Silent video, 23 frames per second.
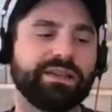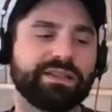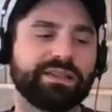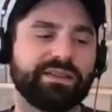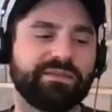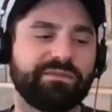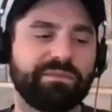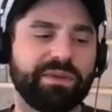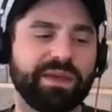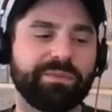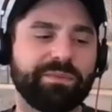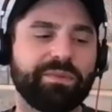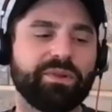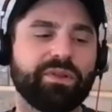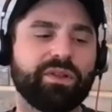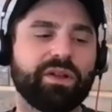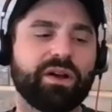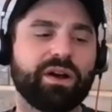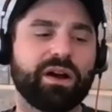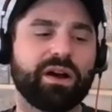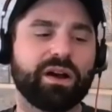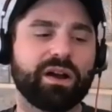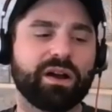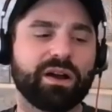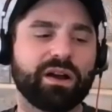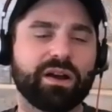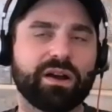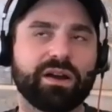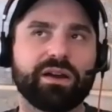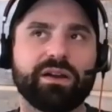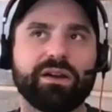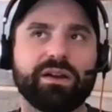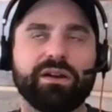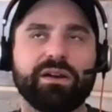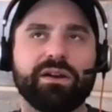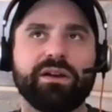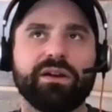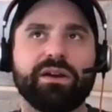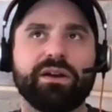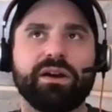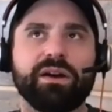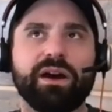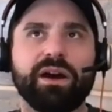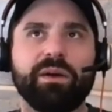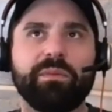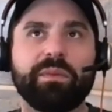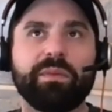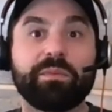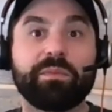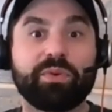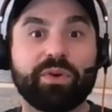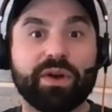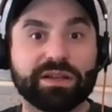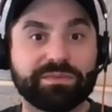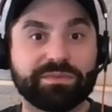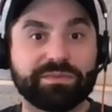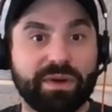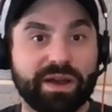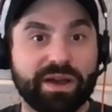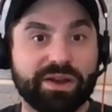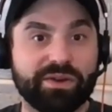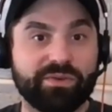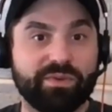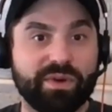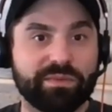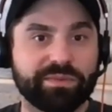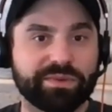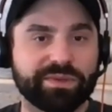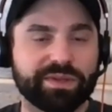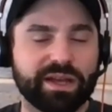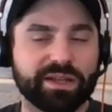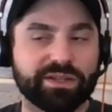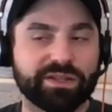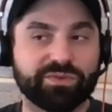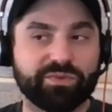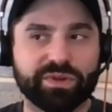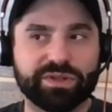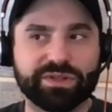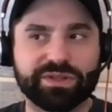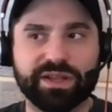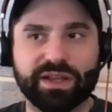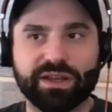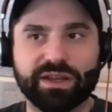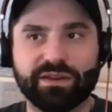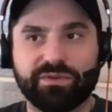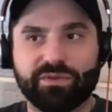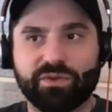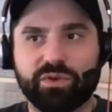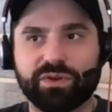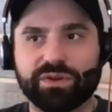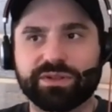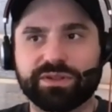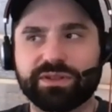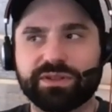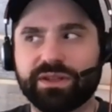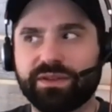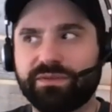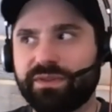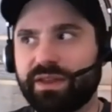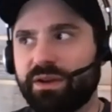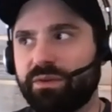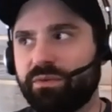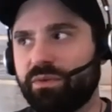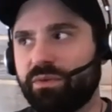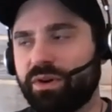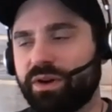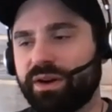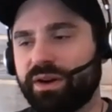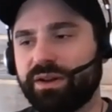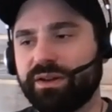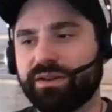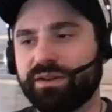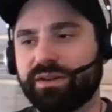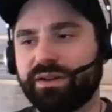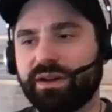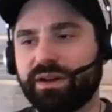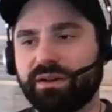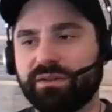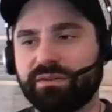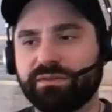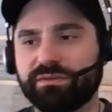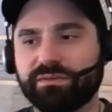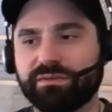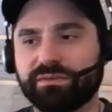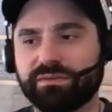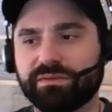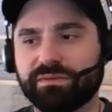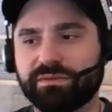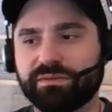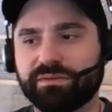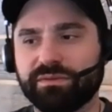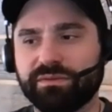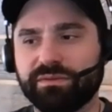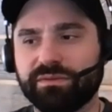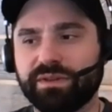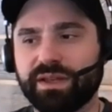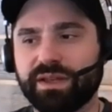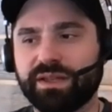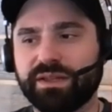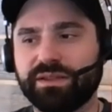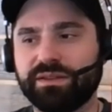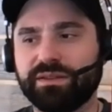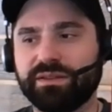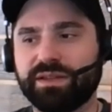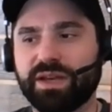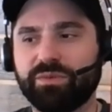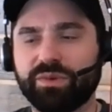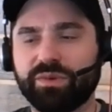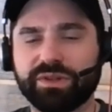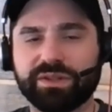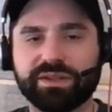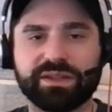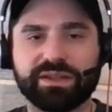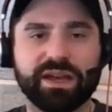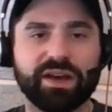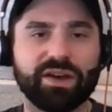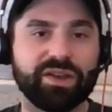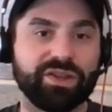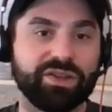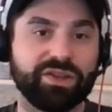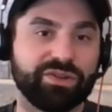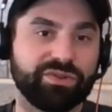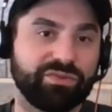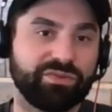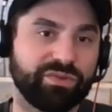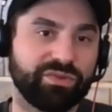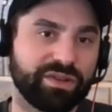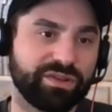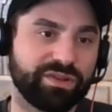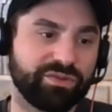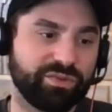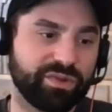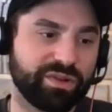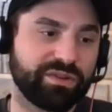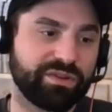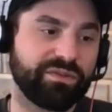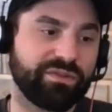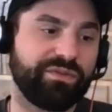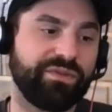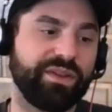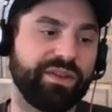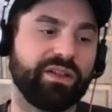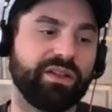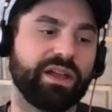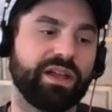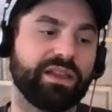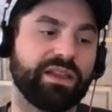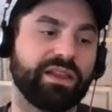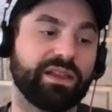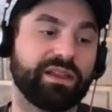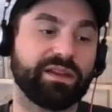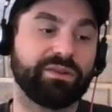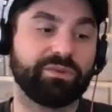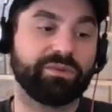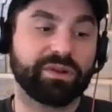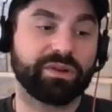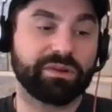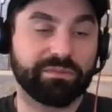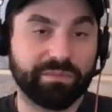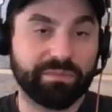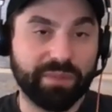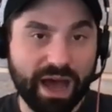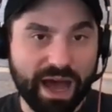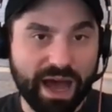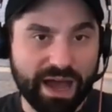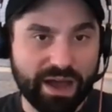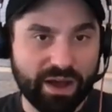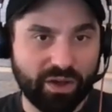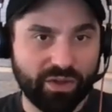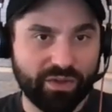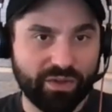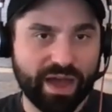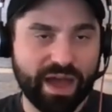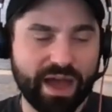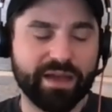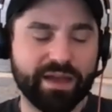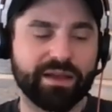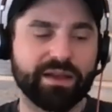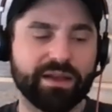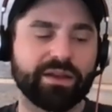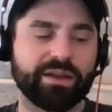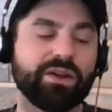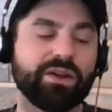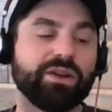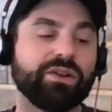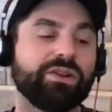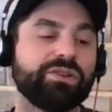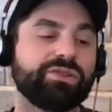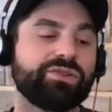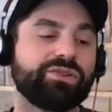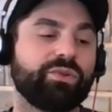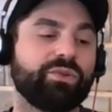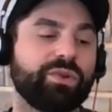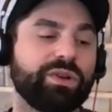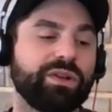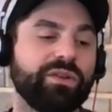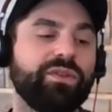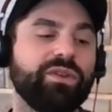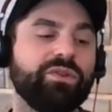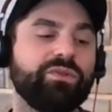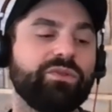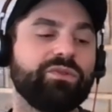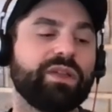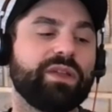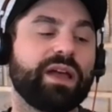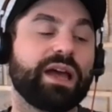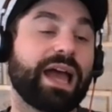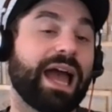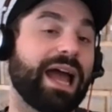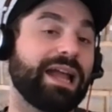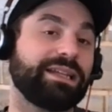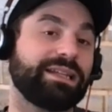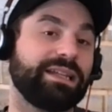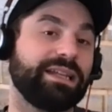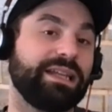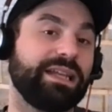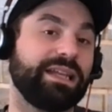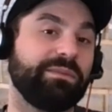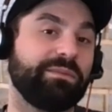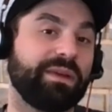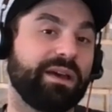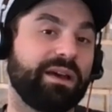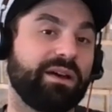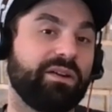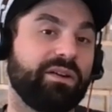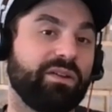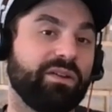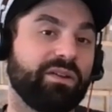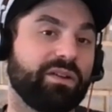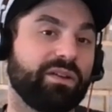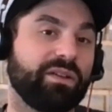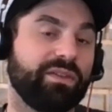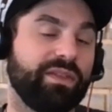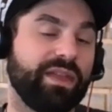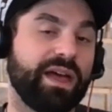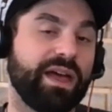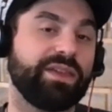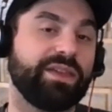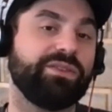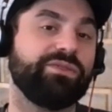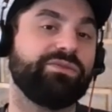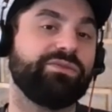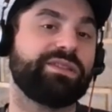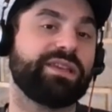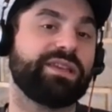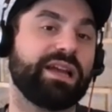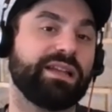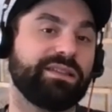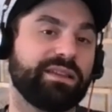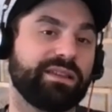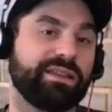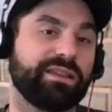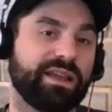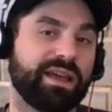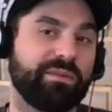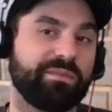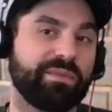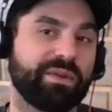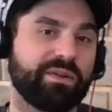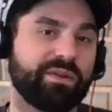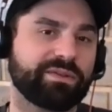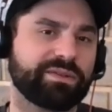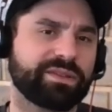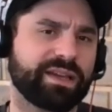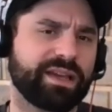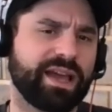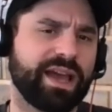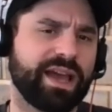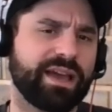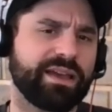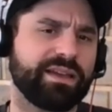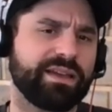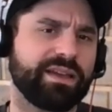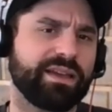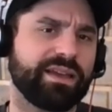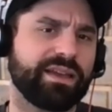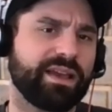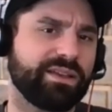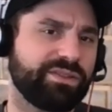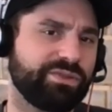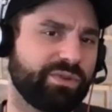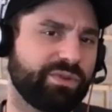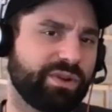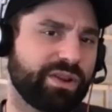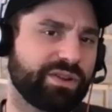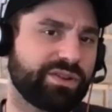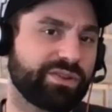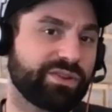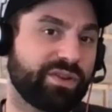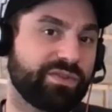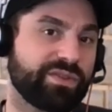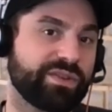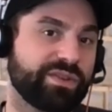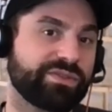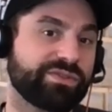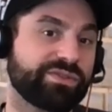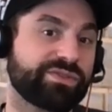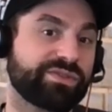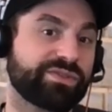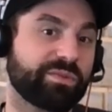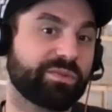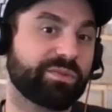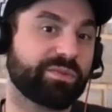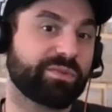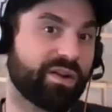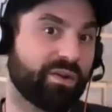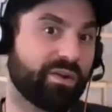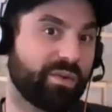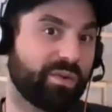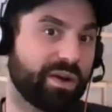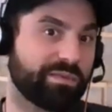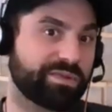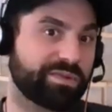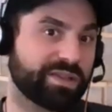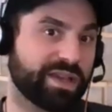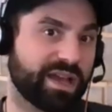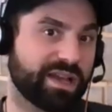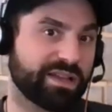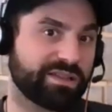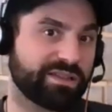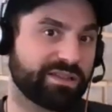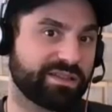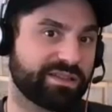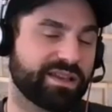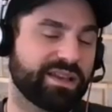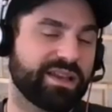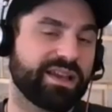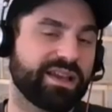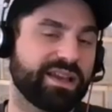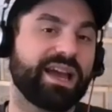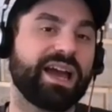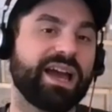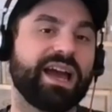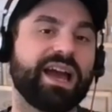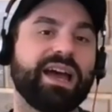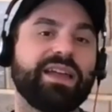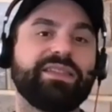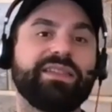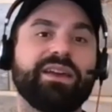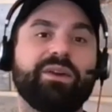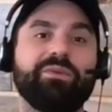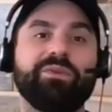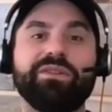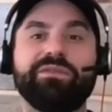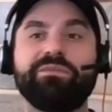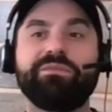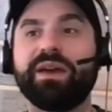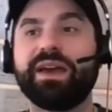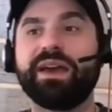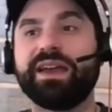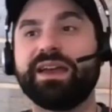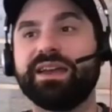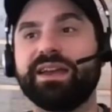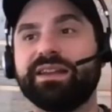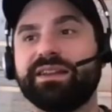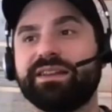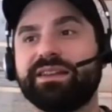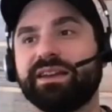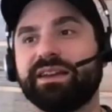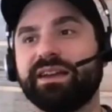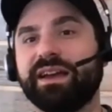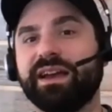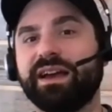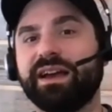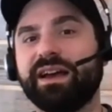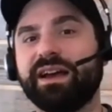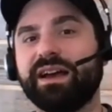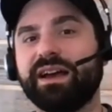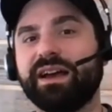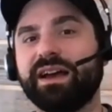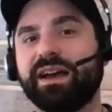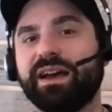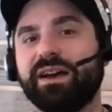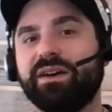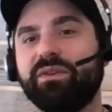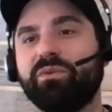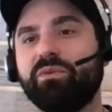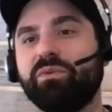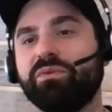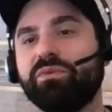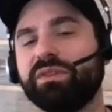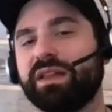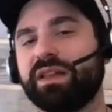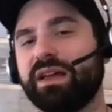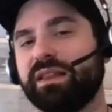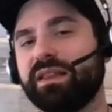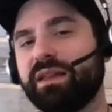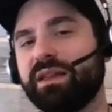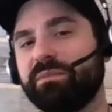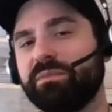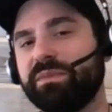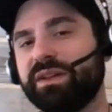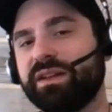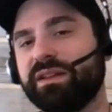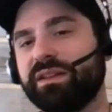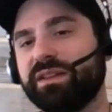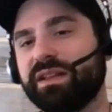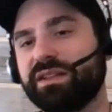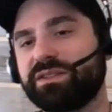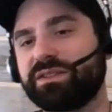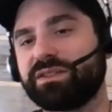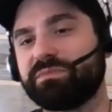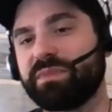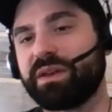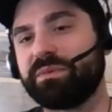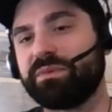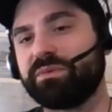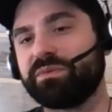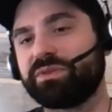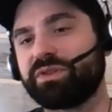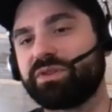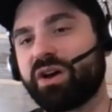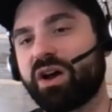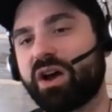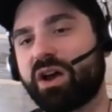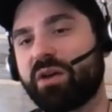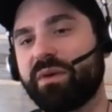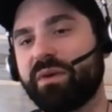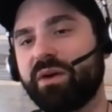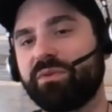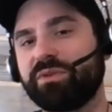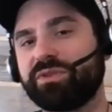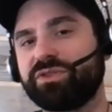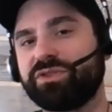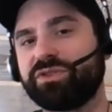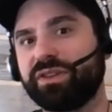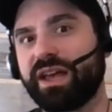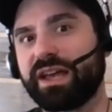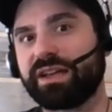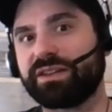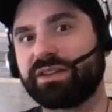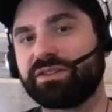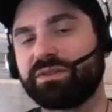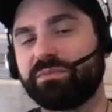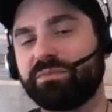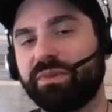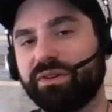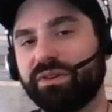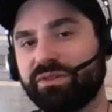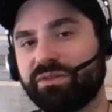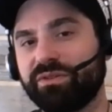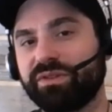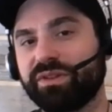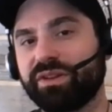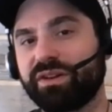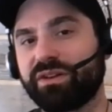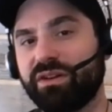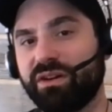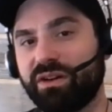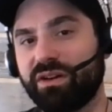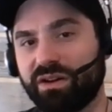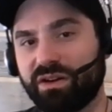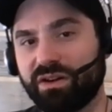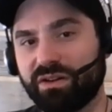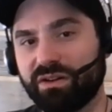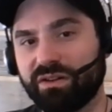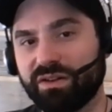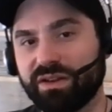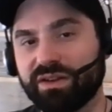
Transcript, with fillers: if people are um, impressed by your websites, which they, of course, if they weren't, you know, then they wouldn't tell you and you wouldn't feel it and they wouldn't buy all that. So what if you like had an email that you sent to them that was like, hey, in case you wanted to know, these are some of our websites that we've made. Let, let me let's maybe we talk about what you like tomorrow on the call.